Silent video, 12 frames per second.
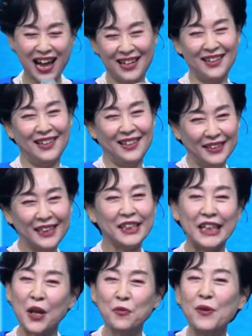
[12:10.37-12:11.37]

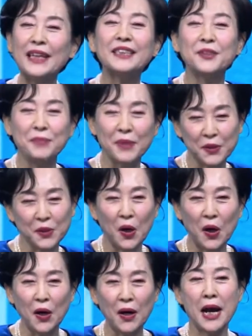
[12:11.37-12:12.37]
and I just
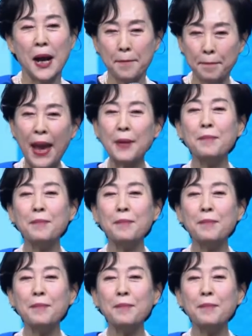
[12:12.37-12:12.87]
went